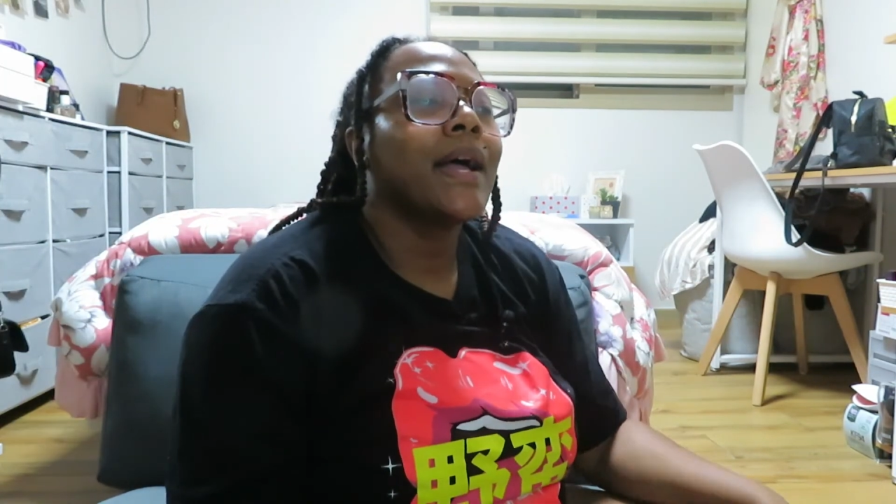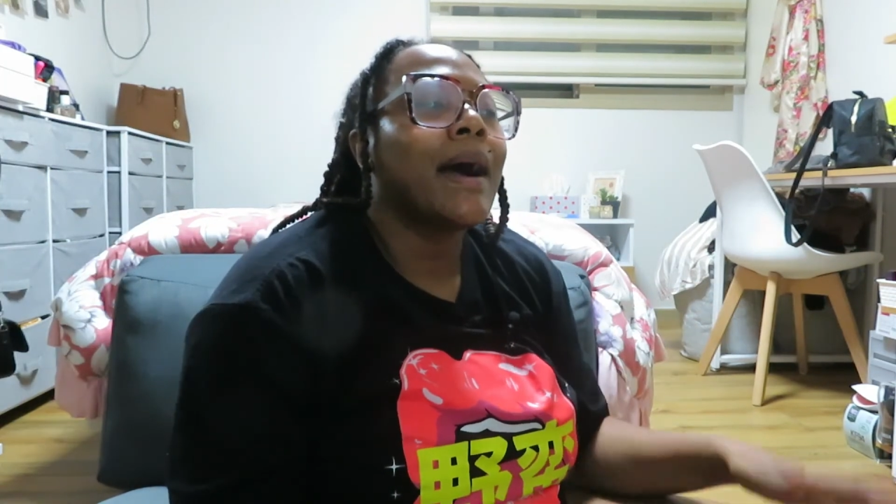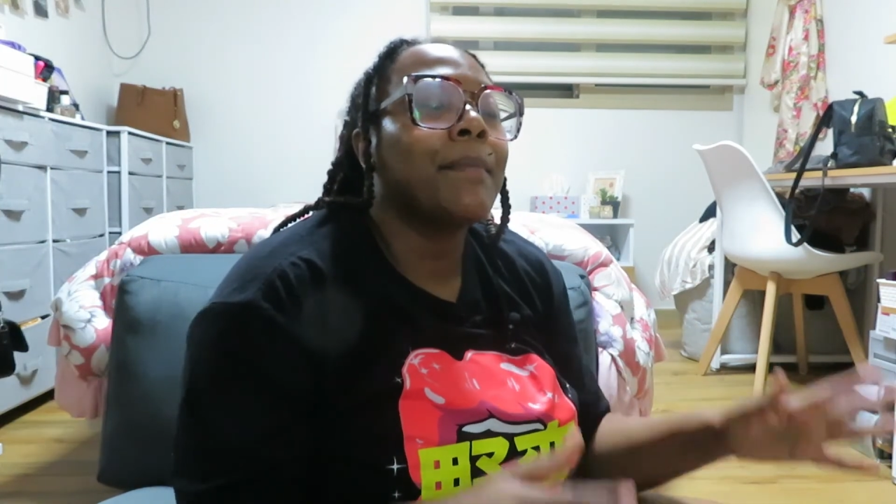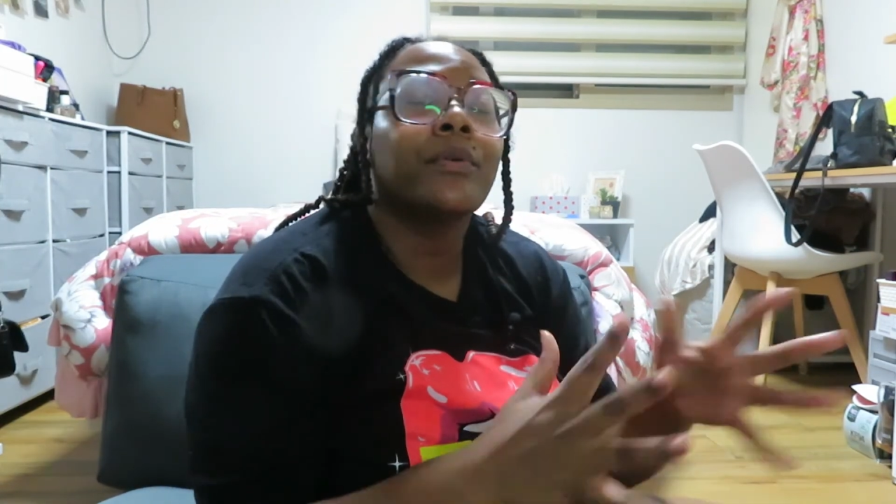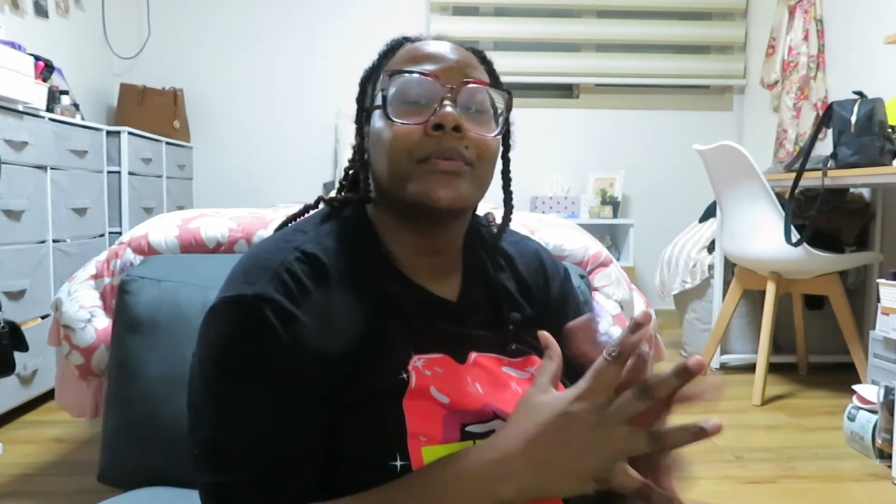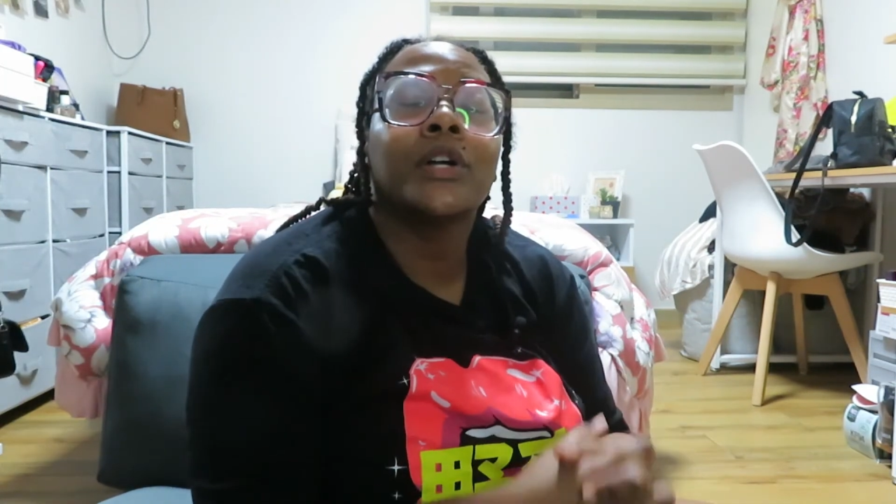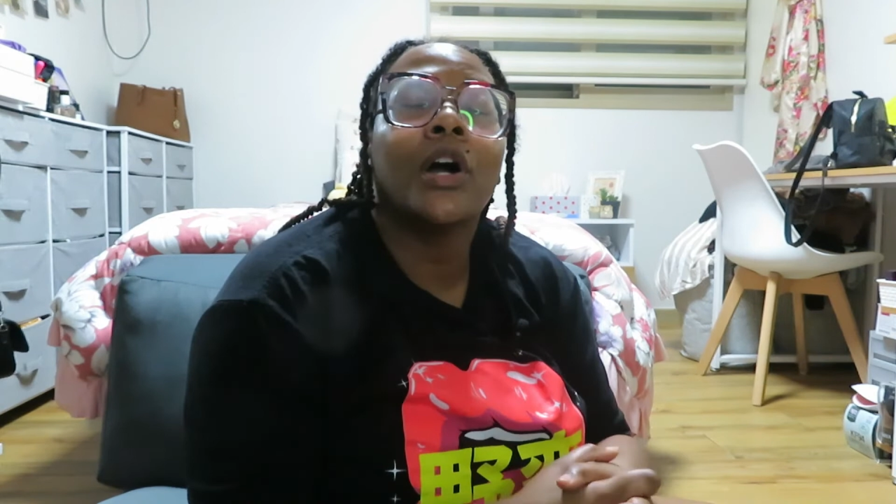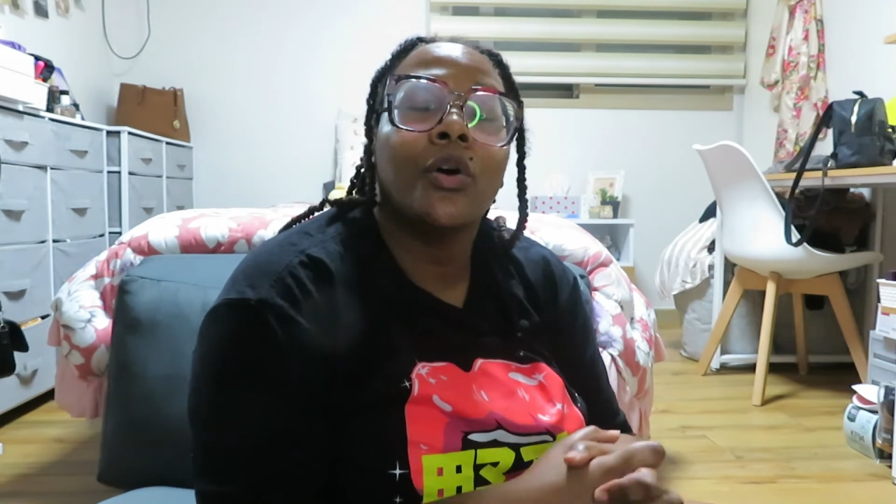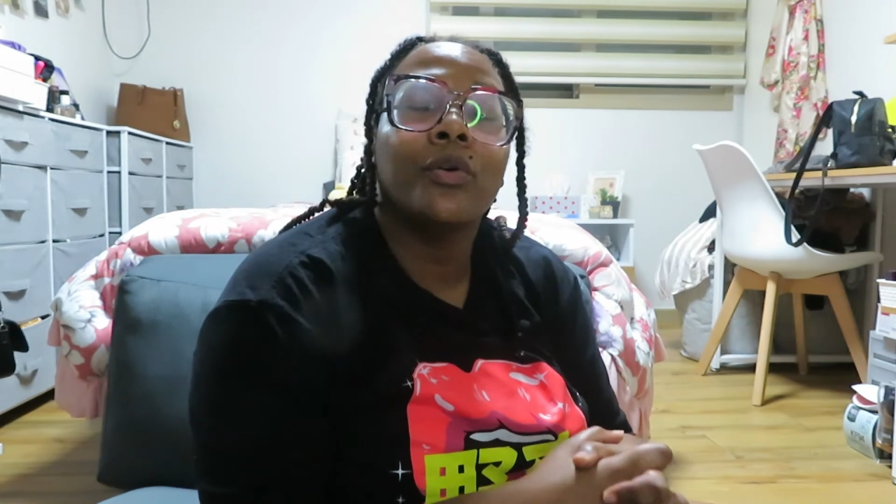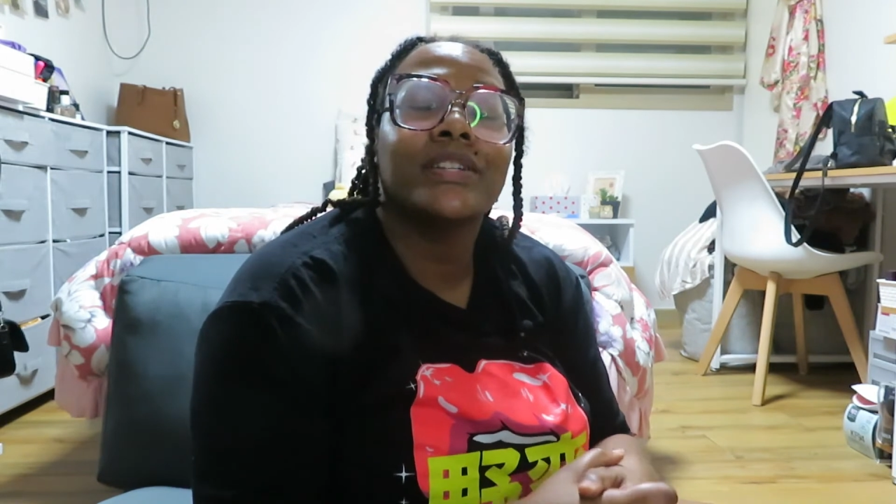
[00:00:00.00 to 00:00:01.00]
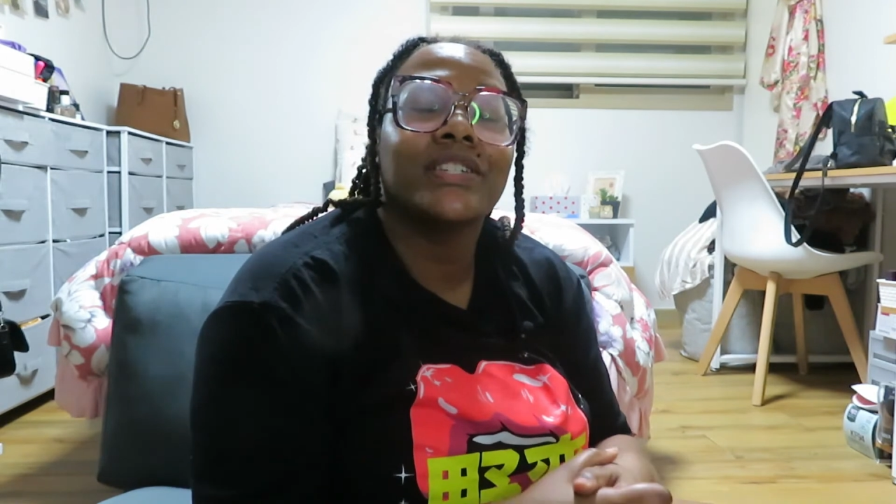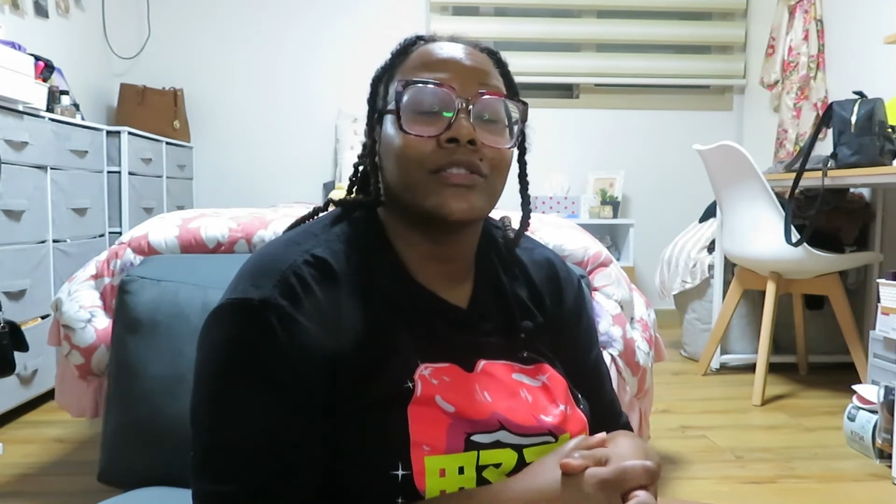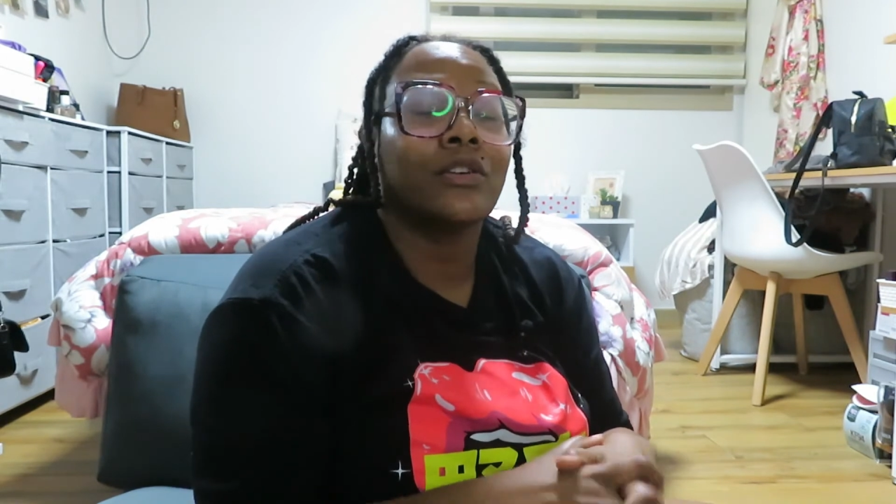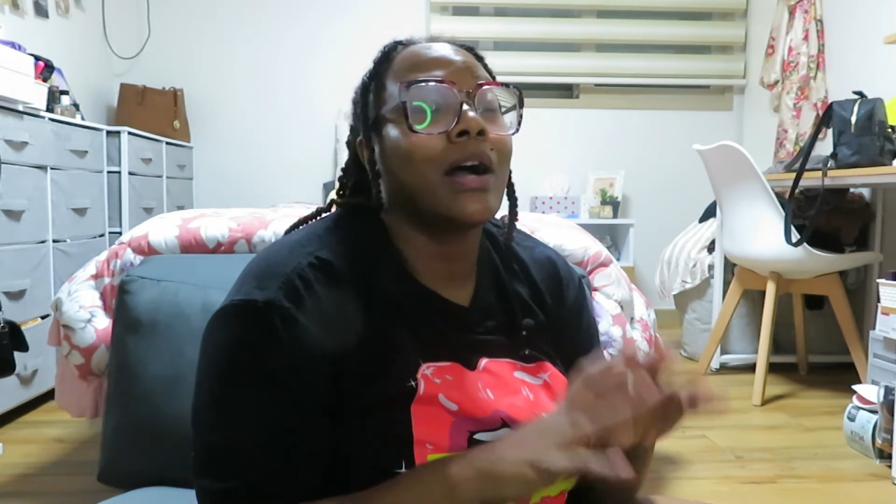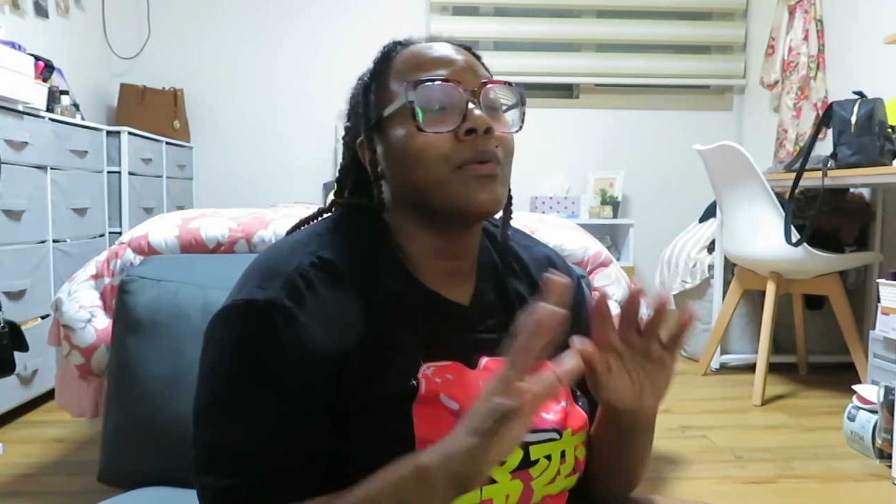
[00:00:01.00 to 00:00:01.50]
I'm gonna go because y'all
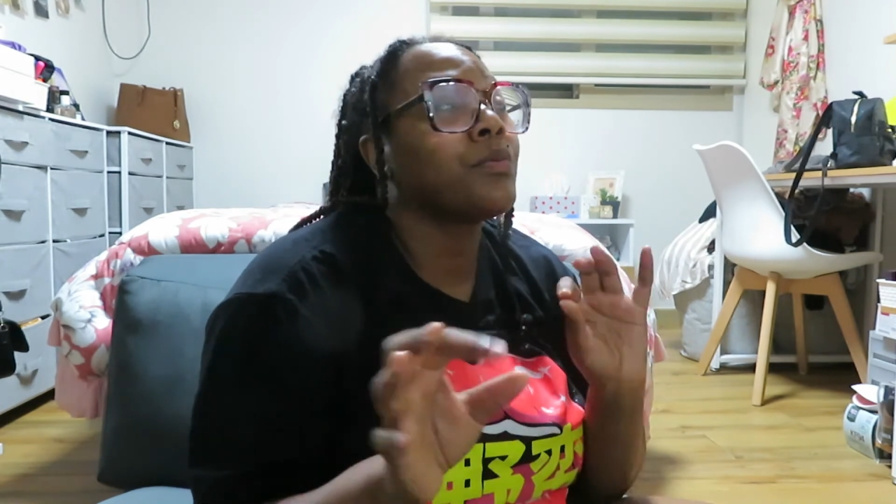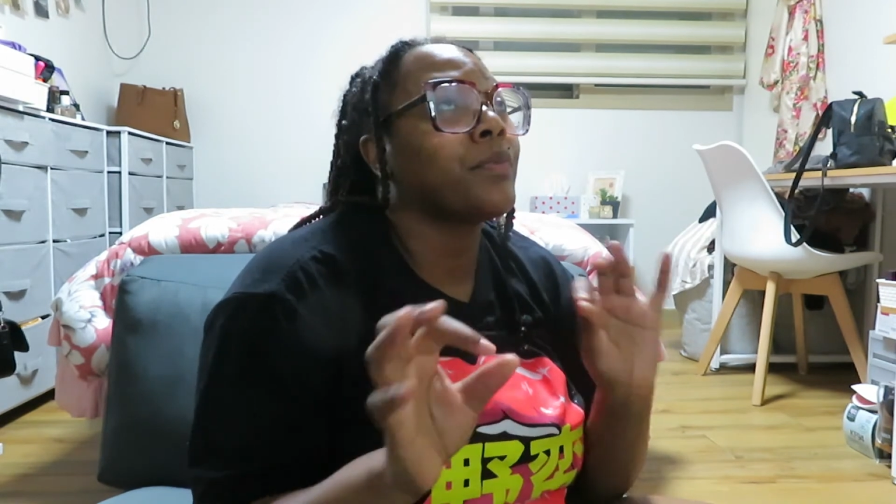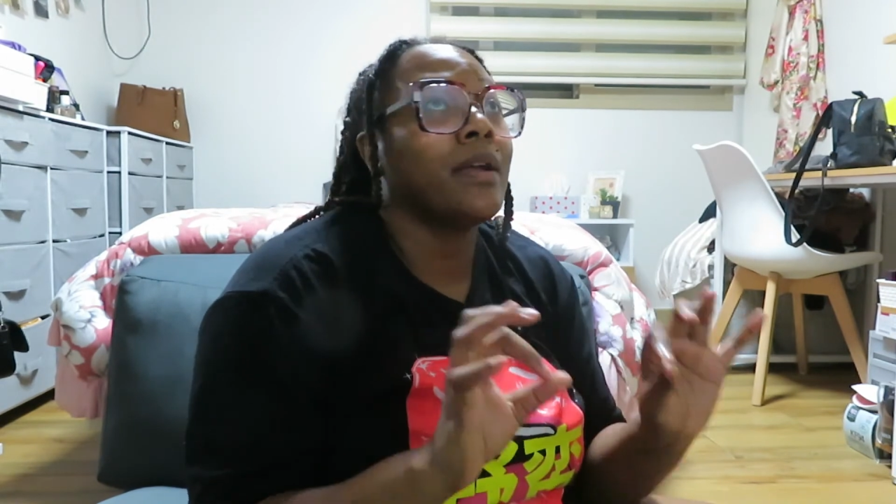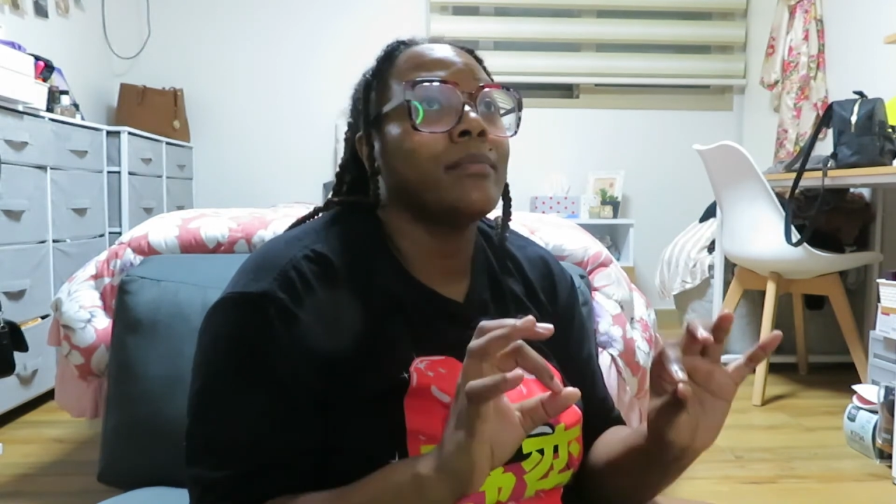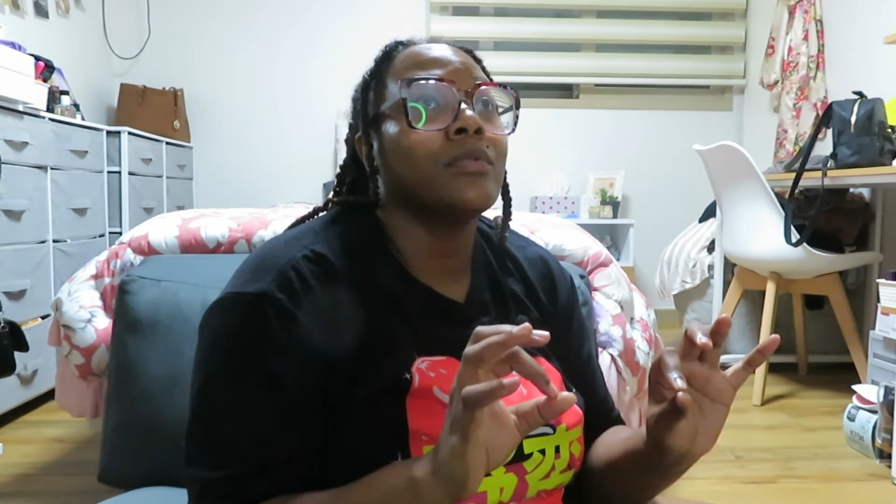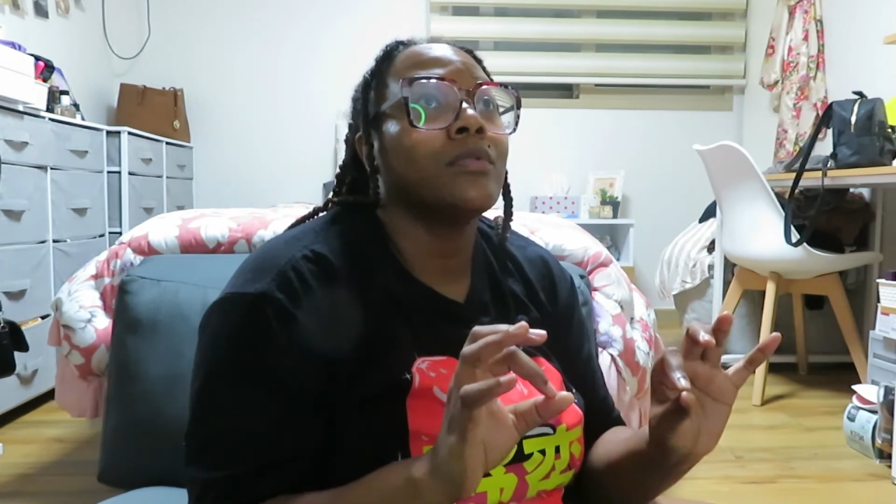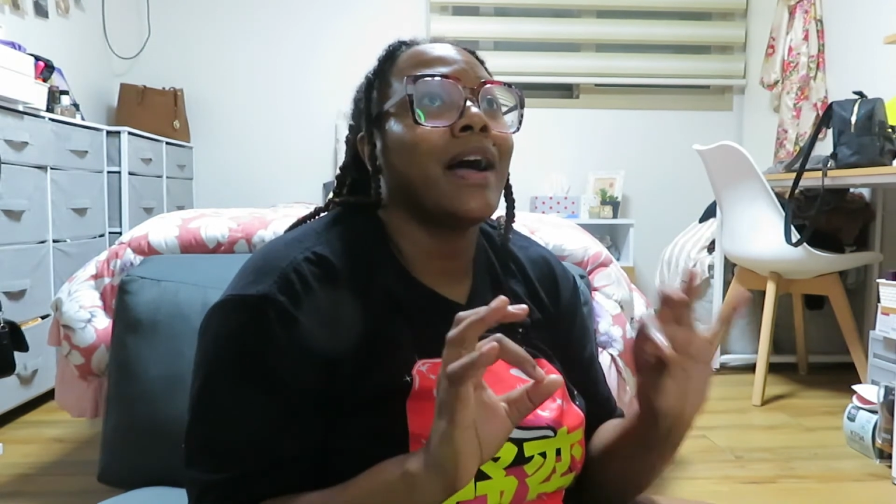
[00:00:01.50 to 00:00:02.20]
know I will ramble.